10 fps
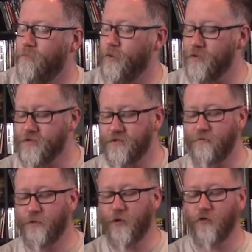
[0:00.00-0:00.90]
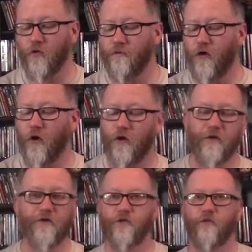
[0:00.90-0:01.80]
person pure of
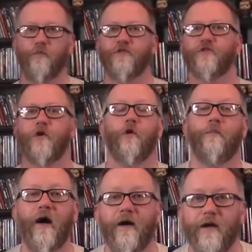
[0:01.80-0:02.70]
heart to bestow upon